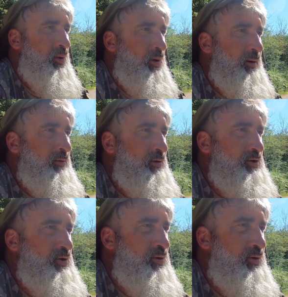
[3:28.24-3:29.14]
Well, I'm not
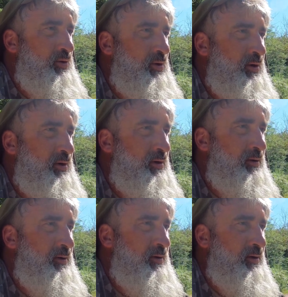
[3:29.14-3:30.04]
sure
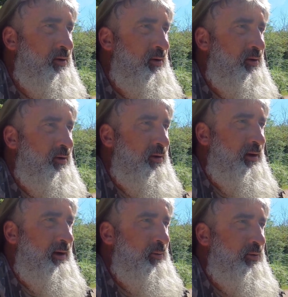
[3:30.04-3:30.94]

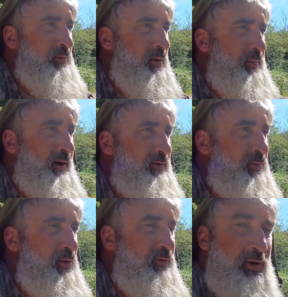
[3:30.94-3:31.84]
it was my best
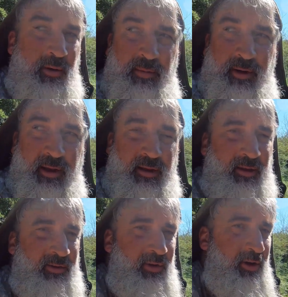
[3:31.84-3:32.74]
move coming here
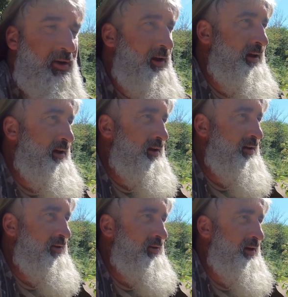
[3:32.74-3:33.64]
this early
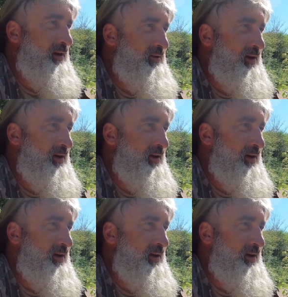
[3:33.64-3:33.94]
because it is